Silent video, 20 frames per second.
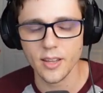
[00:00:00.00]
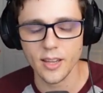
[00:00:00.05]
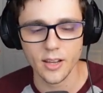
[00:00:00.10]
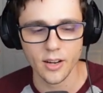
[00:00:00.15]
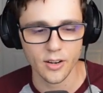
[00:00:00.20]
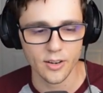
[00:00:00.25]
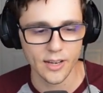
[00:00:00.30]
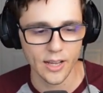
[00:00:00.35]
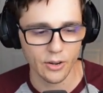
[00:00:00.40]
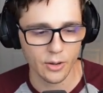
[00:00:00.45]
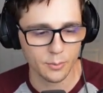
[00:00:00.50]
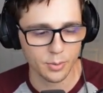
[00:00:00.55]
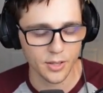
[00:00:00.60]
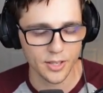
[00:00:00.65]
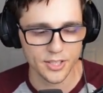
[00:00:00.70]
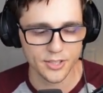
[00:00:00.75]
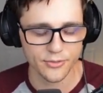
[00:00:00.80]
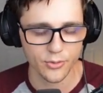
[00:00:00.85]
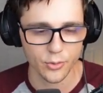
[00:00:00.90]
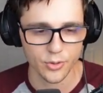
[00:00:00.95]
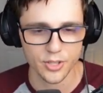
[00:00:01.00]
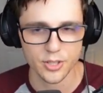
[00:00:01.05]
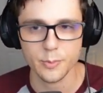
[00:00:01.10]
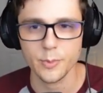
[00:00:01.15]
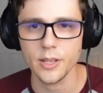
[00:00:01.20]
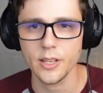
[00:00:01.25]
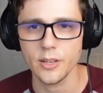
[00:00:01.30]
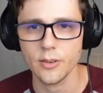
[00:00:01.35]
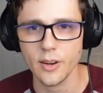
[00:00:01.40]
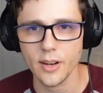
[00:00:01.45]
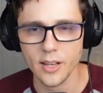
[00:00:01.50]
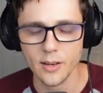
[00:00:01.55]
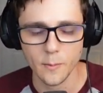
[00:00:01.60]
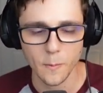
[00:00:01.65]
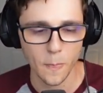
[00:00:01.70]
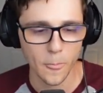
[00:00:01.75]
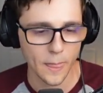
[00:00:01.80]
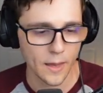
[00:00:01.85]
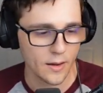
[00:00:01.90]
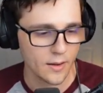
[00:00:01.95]
Gengar now at plus four speed, right?
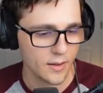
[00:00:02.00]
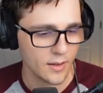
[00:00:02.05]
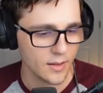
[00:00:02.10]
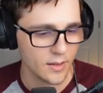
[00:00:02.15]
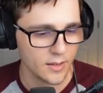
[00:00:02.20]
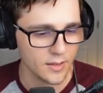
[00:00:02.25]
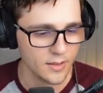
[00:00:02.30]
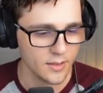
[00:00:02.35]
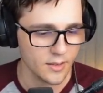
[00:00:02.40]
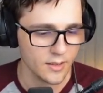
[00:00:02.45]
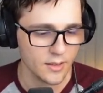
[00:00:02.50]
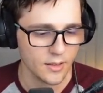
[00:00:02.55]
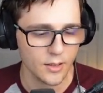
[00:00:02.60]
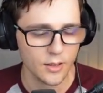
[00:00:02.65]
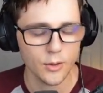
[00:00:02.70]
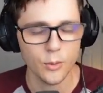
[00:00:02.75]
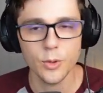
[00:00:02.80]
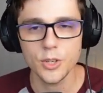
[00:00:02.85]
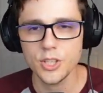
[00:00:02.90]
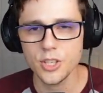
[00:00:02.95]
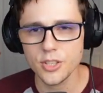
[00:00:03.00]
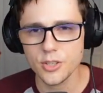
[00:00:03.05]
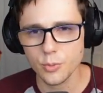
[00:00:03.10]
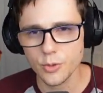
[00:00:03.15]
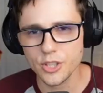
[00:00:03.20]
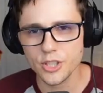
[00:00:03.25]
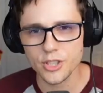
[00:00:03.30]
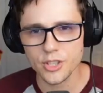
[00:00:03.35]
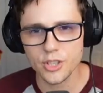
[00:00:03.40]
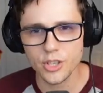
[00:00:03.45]
Which is, which is